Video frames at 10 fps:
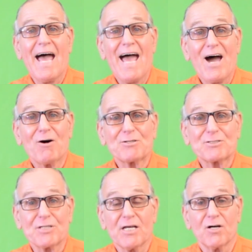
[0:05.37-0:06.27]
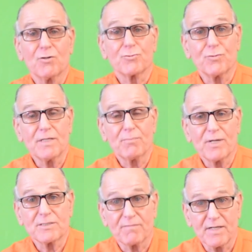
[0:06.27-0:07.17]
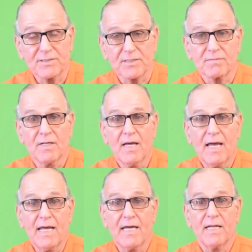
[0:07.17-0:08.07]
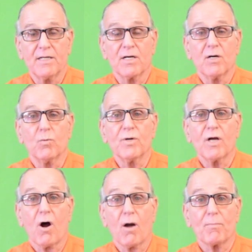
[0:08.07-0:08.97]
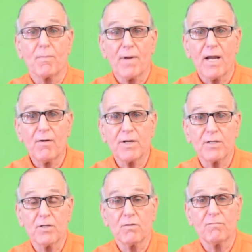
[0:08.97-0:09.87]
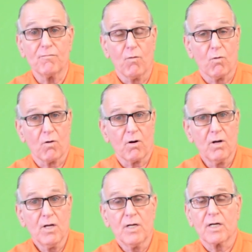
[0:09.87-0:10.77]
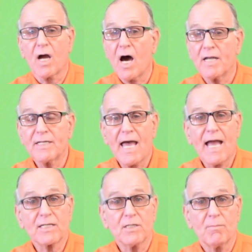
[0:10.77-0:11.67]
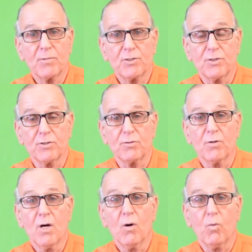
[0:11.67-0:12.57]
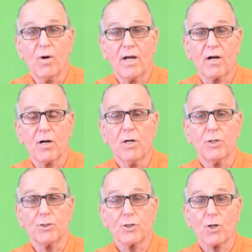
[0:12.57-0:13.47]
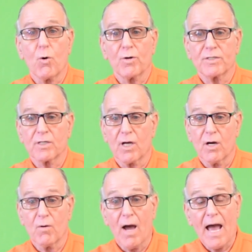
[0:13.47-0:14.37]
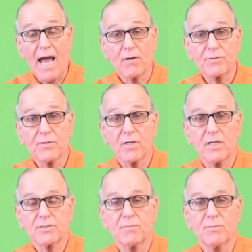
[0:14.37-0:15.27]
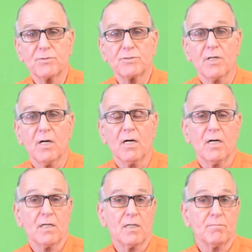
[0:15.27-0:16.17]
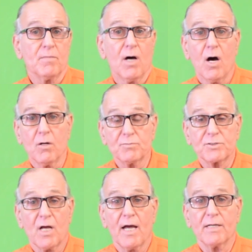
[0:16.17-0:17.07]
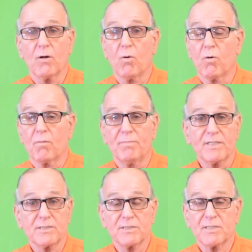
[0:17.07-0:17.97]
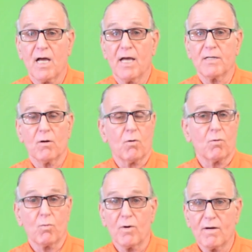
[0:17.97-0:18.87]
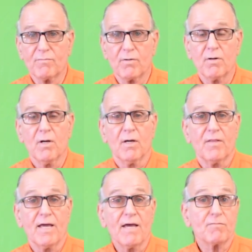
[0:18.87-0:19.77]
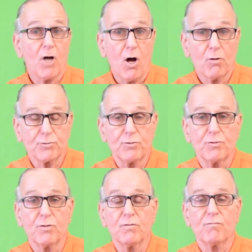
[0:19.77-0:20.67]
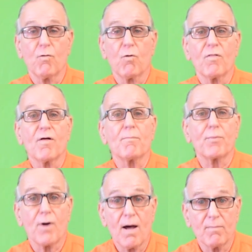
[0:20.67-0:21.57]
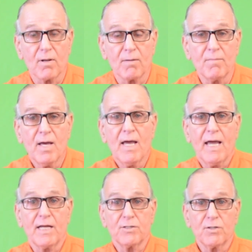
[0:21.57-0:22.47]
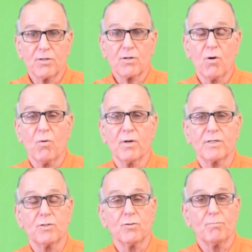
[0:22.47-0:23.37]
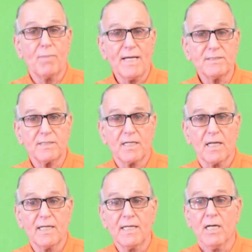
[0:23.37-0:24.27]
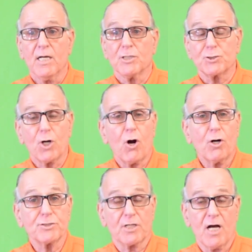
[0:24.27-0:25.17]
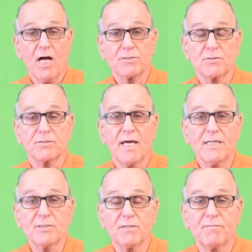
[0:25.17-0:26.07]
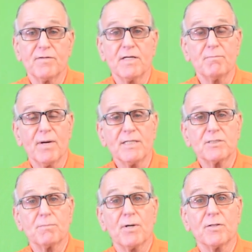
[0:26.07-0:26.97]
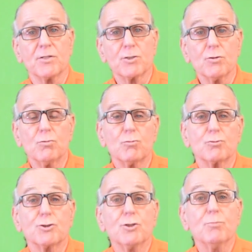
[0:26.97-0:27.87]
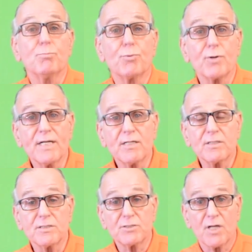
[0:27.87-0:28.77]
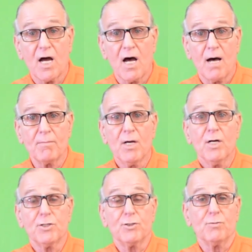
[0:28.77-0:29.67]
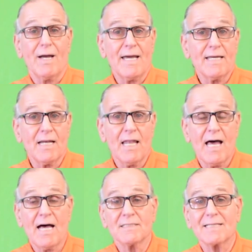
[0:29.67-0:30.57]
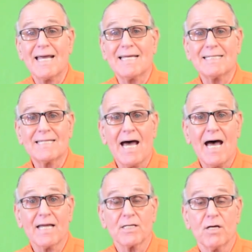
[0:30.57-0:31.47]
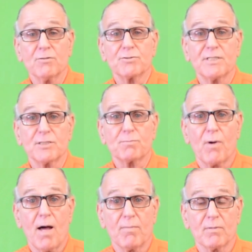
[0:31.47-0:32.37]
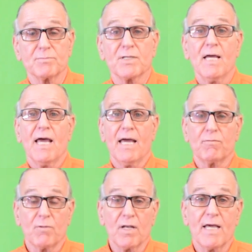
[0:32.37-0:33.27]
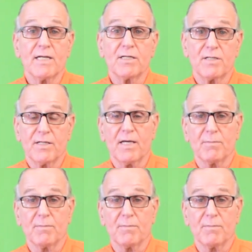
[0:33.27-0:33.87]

how to sell tree preservation, and uh, we are preparing you for contact number two, where you're going to go out to the customer's um, home site or business site or wherever they have called you to for the problem, and you're going to basically charge a consultation fee based upon the tools you bring to the job to analyze and diagnose these problems and relate it to them.